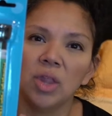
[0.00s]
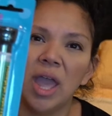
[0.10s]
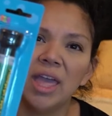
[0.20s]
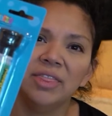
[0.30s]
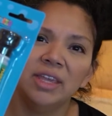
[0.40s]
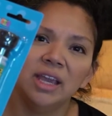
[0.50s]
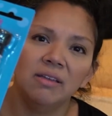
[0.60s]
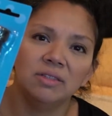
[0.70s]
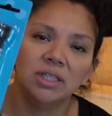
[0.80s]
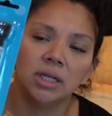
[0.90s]
I think
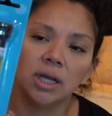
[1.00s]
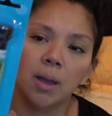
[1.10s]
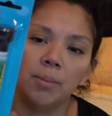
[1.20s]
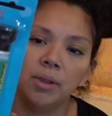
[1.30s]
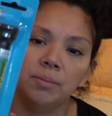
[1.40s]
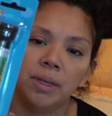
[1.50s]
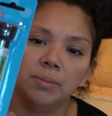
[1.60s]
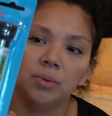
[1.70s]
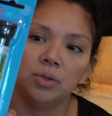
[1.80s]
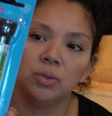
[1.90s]
I've seen a couple of
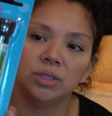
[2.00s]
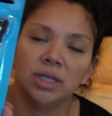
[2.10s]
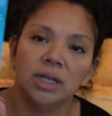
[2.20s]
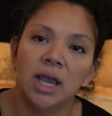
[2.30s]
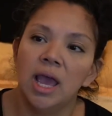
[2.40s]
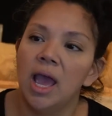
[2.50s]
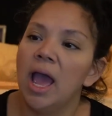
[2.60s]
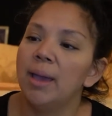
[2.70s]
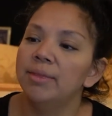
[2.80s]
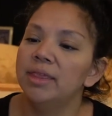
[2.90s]
people use it.
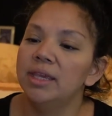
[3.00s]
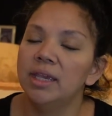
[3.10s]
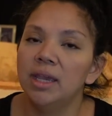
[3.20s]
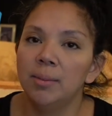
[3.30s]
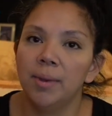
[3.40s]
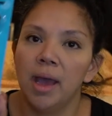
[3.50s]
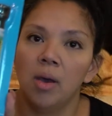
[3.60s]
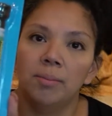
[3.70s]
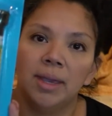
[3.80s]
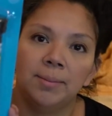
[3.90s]
I'm thinking
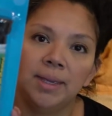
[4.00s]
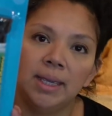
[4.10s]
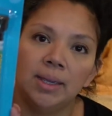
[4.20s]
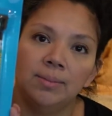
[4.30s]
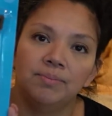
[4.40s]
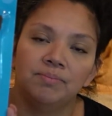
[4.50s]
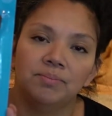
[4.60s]
about maybe